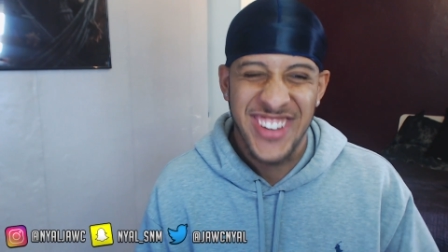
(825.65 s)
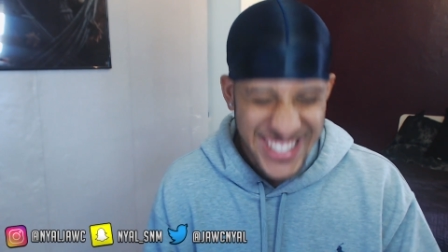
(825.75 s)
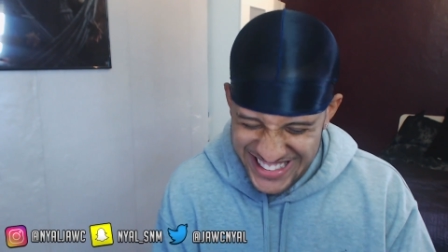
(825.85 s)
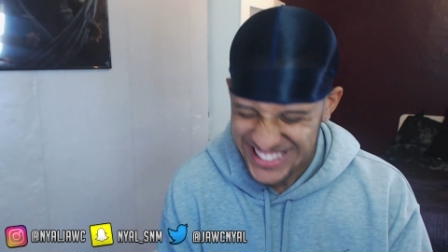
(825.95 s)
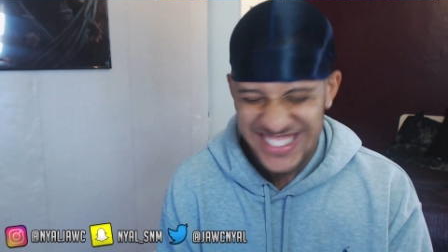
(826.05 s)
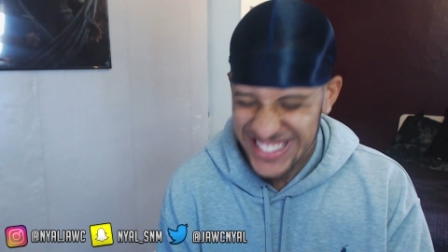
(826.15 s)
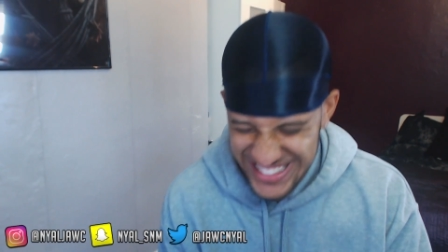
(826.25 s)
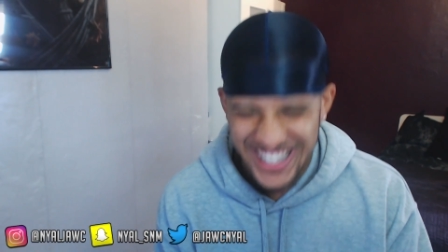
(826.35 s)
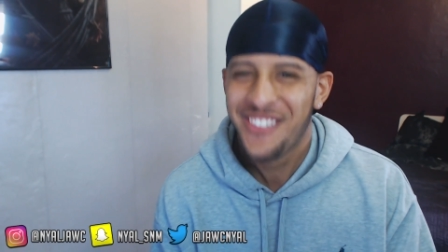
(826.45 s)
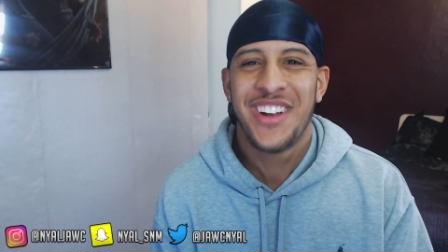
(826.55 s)
And I'll be like,
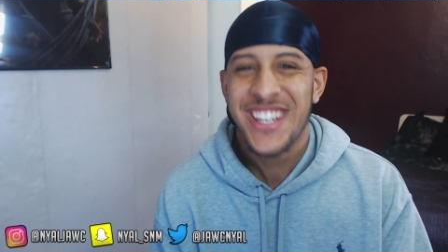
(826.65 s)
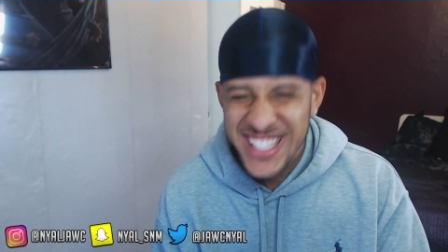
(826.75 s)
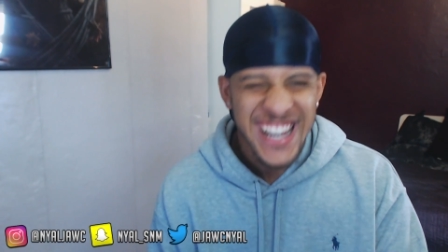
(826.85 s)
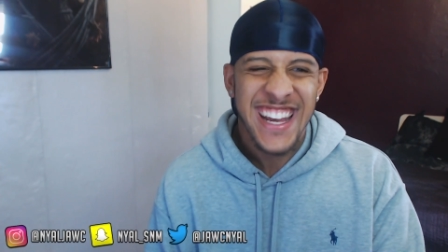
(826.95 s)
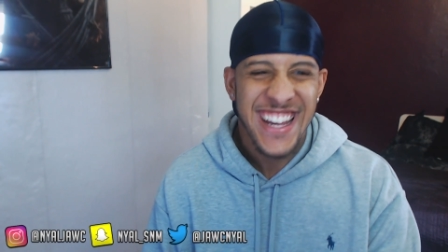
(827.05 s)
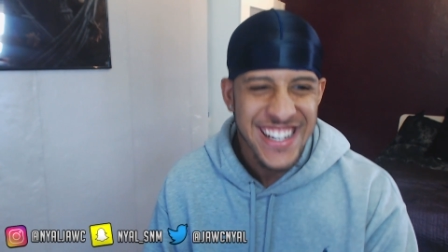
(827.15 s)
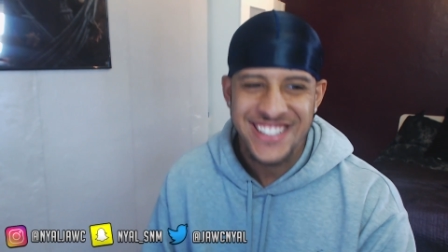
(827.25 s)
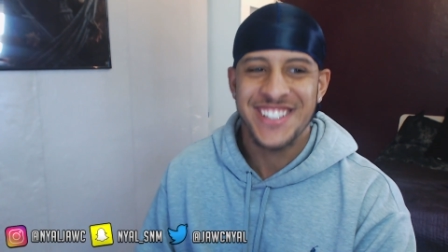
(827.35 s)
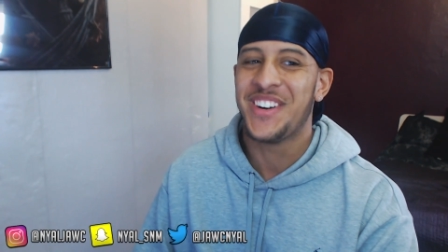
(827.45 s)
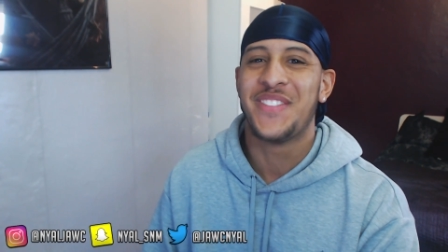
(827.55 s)
I'll be like,
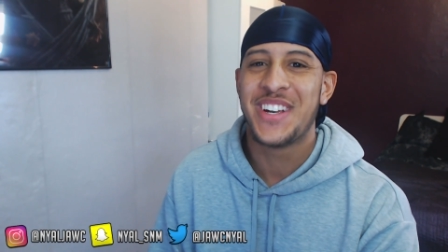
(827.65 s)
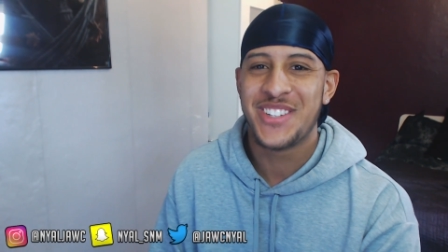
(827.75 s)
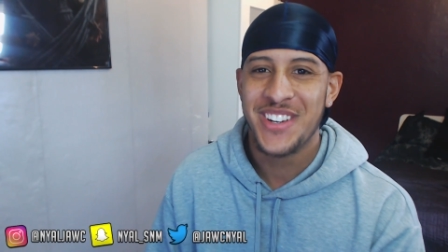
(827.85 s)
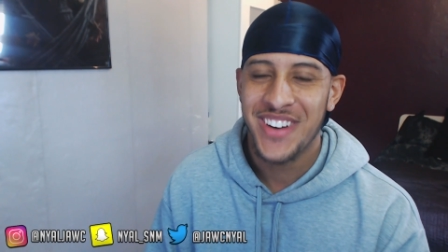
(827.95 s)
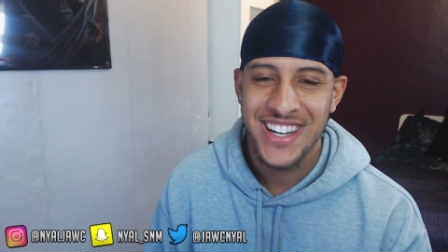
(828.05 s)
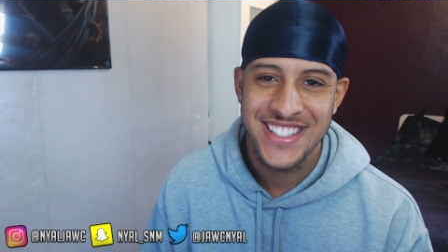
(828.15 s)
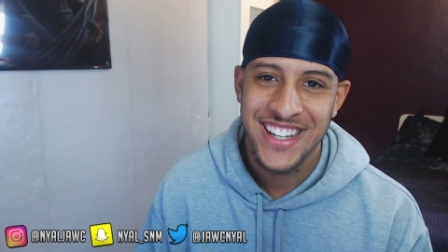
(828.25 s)
yes, in my bedroom.